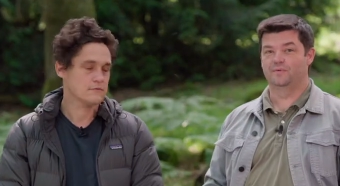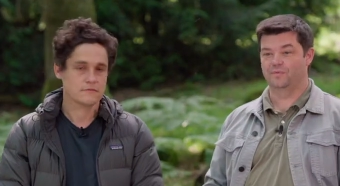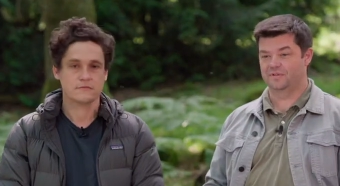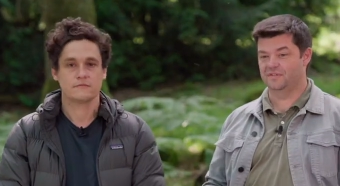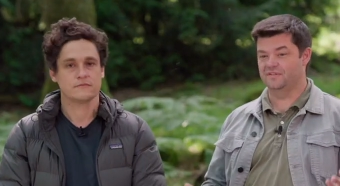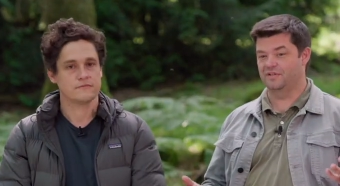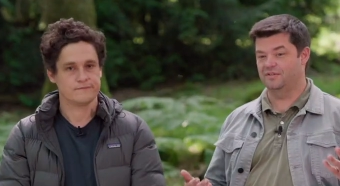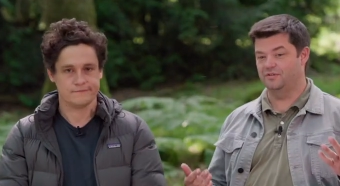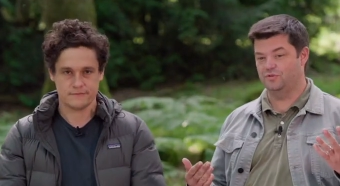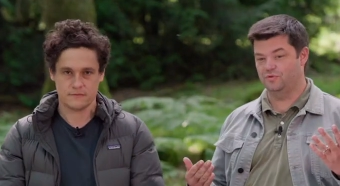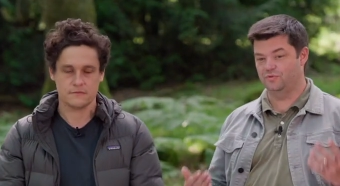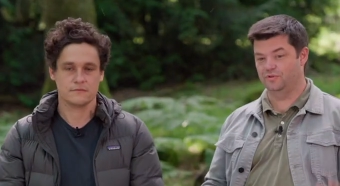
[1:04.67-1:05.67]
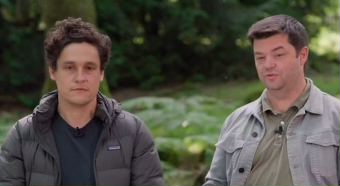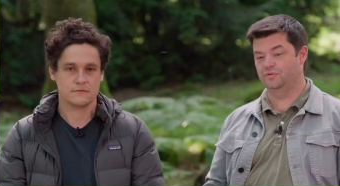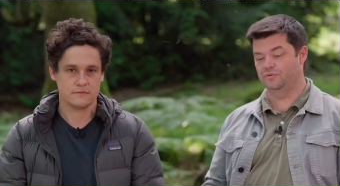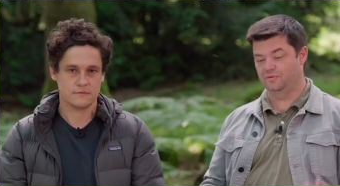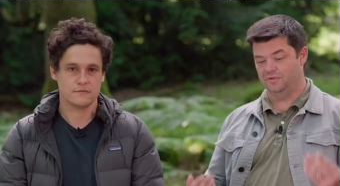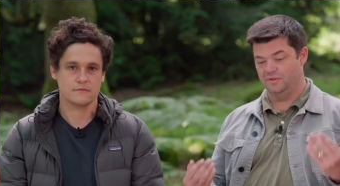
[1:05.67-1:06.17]
Speaker 1: which is a
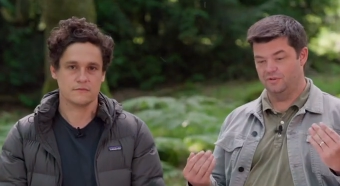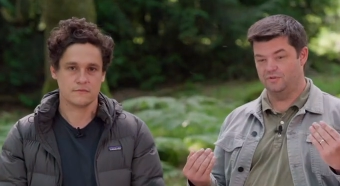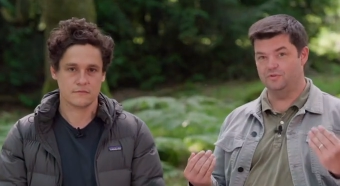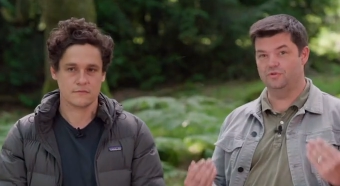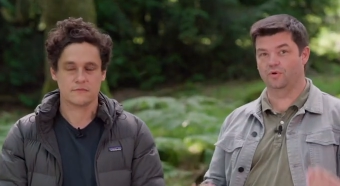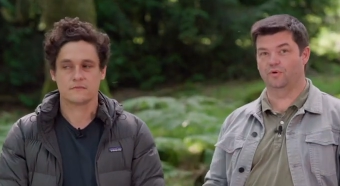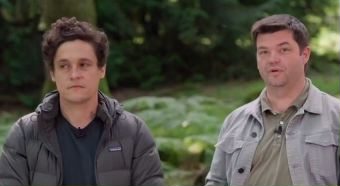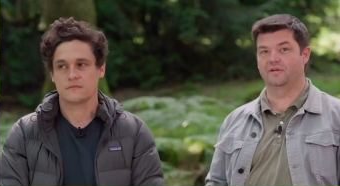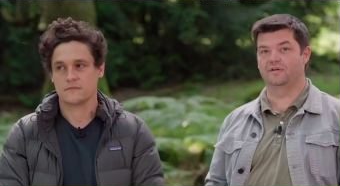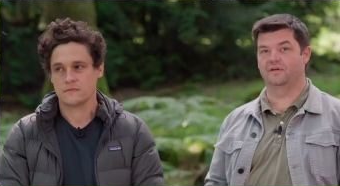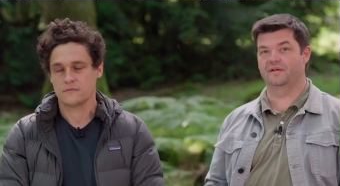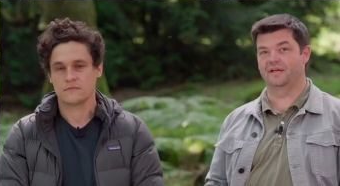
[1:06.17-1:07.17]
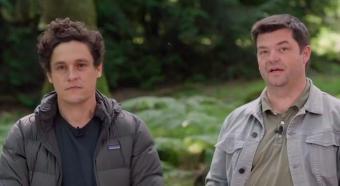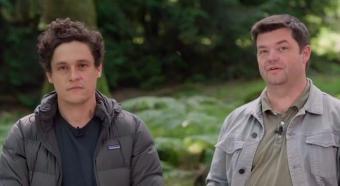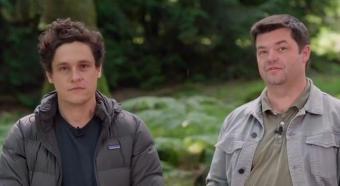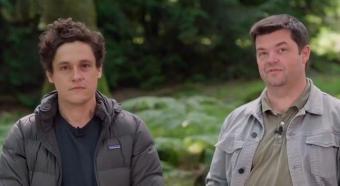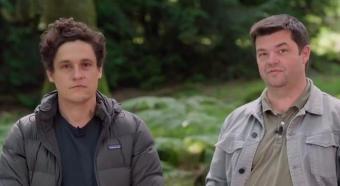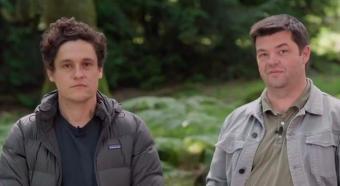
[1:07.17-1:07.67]
true tutorial on how to
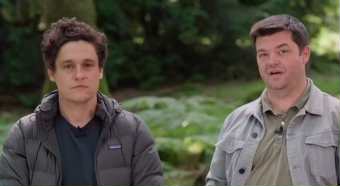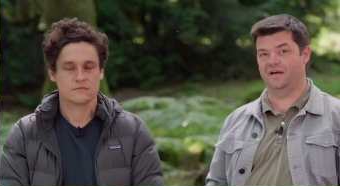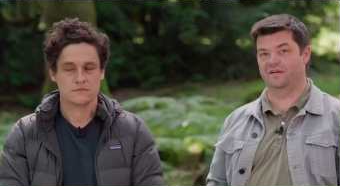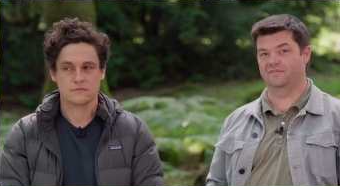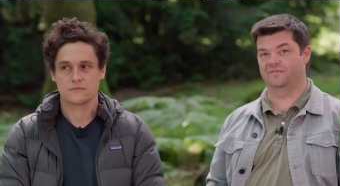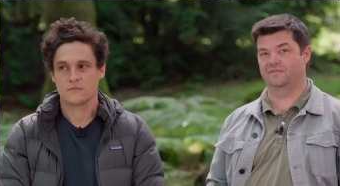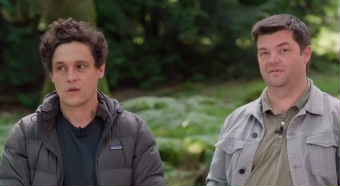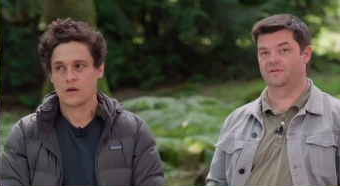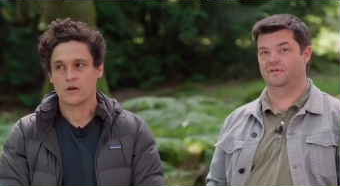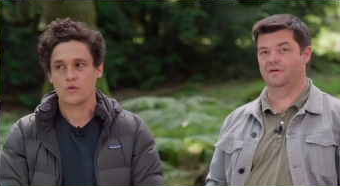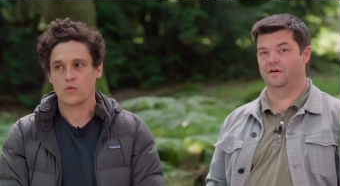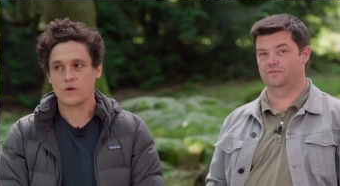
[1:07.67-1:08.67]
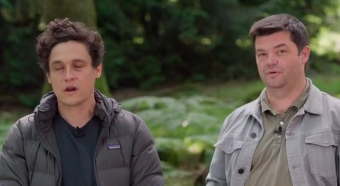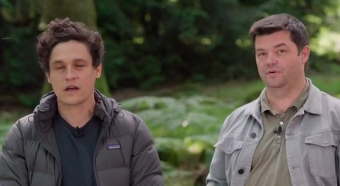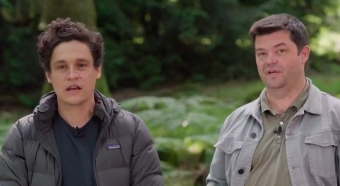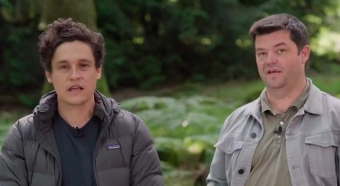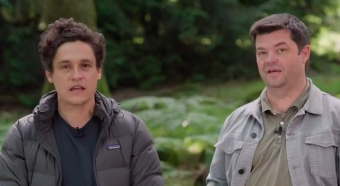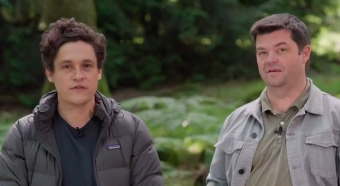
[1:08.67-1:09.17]
survive.
Speaker 2: We're not
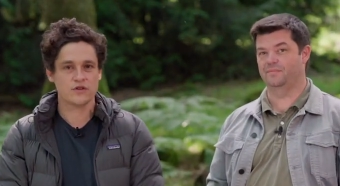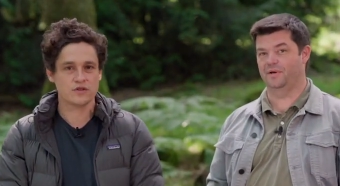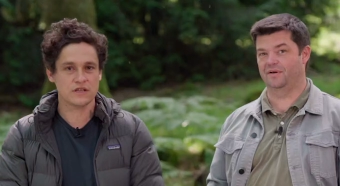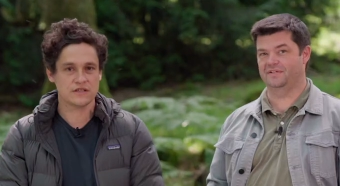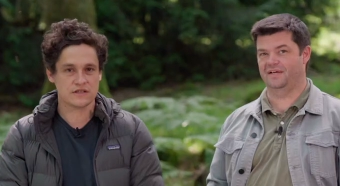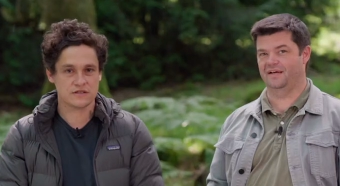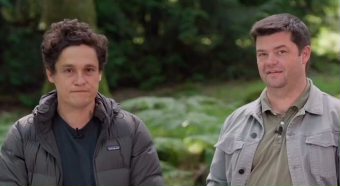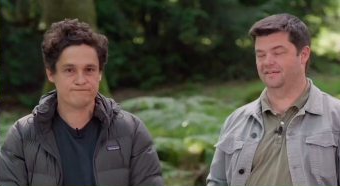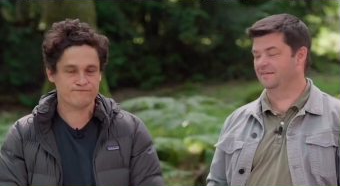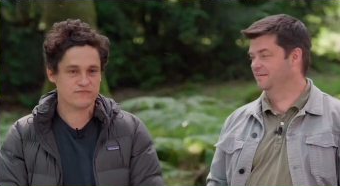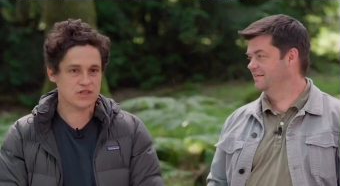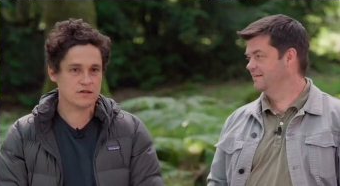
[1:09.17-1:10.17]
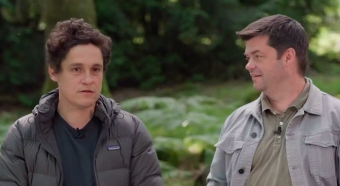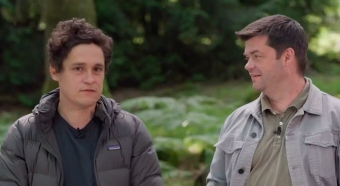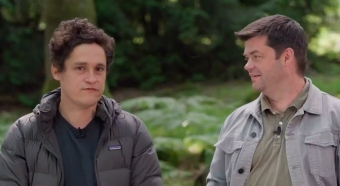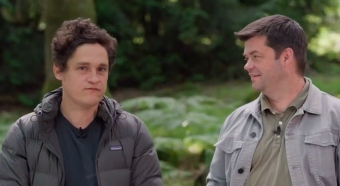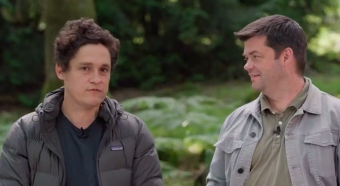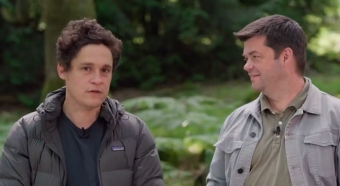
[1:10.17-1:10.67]
going to give you these,
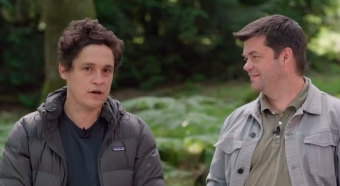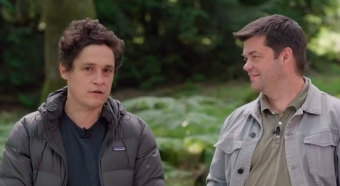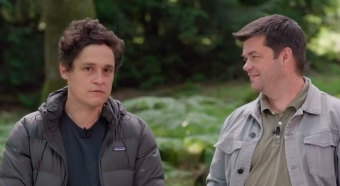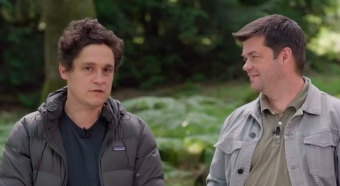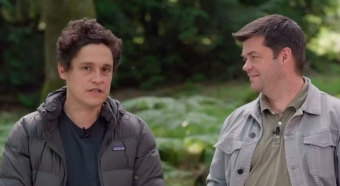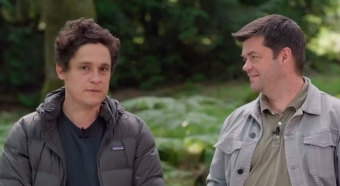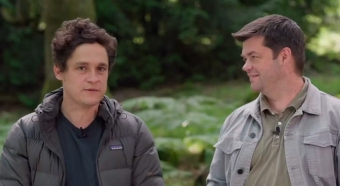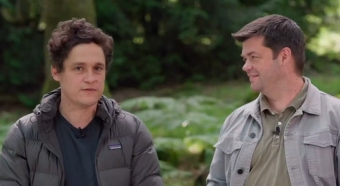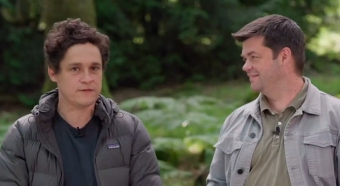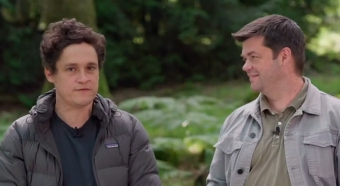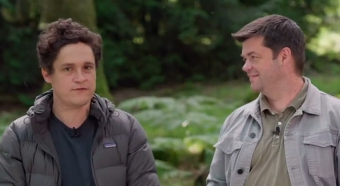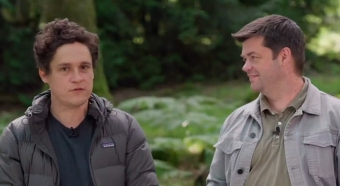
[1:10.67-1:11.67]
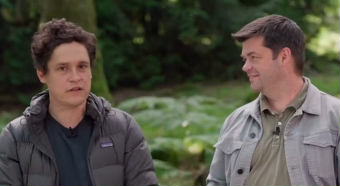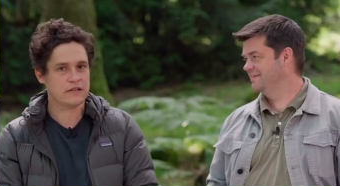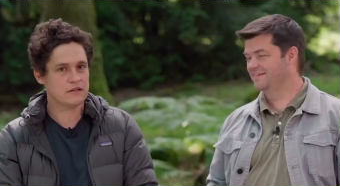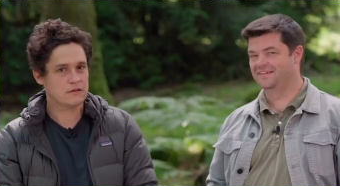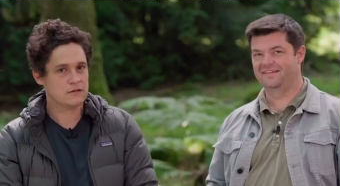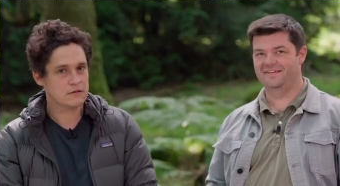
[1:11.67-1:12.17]
you know, tips for free.
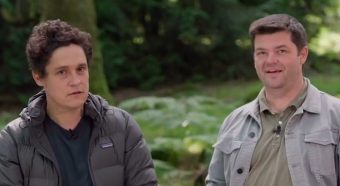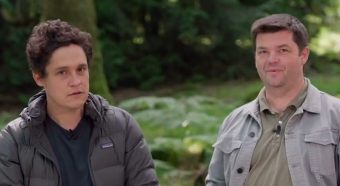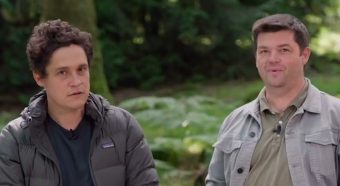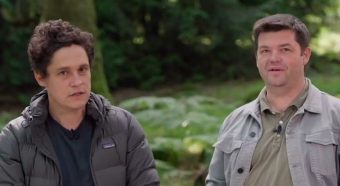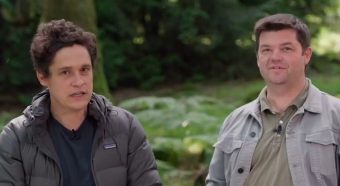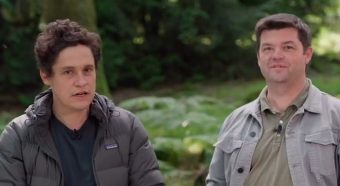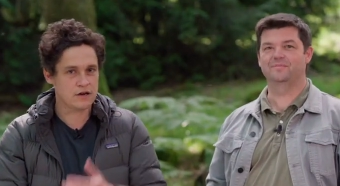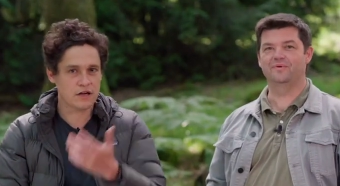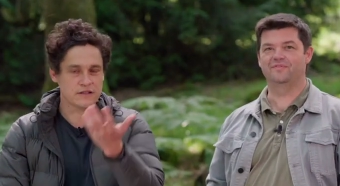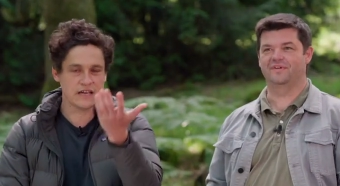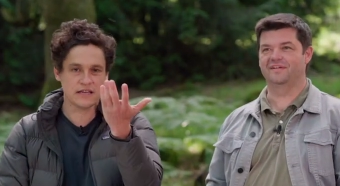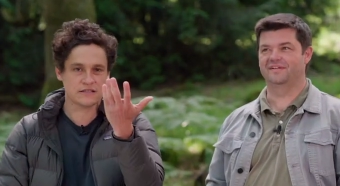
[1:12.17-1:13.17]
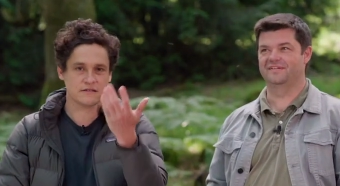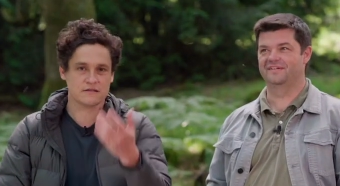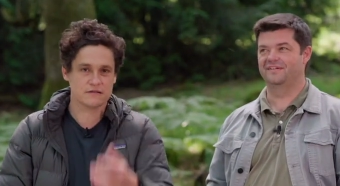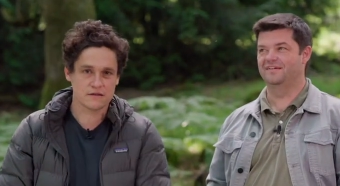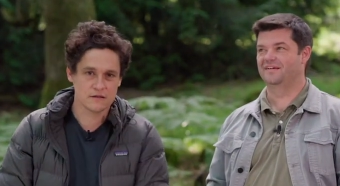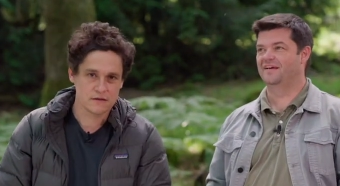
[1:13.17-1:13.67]
Speaker 1: Yeah, watch here on this.
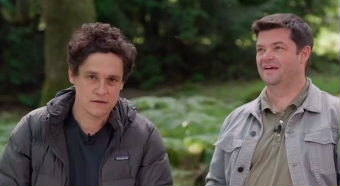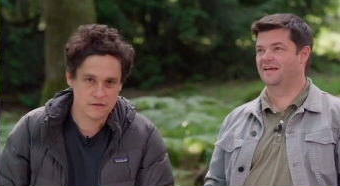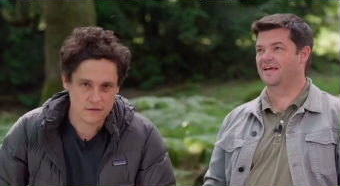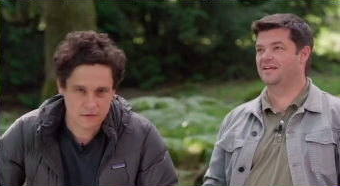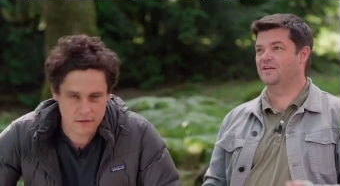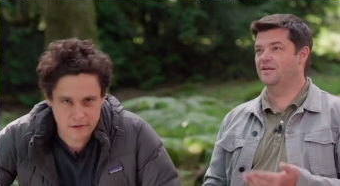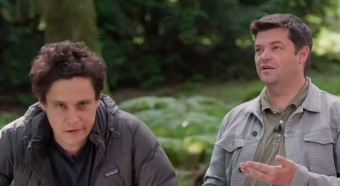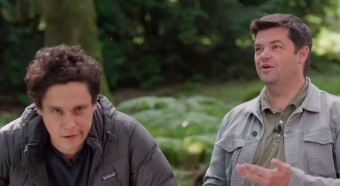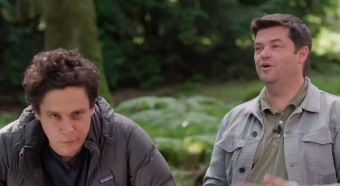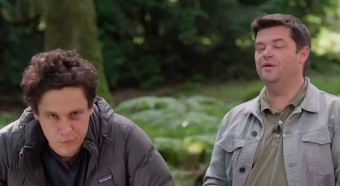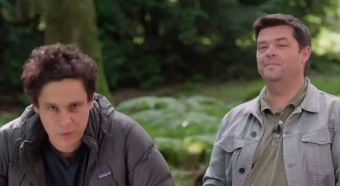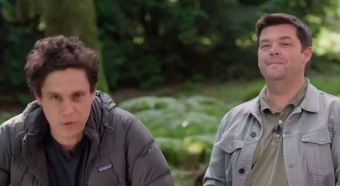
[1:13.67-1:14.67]
It, it you know, could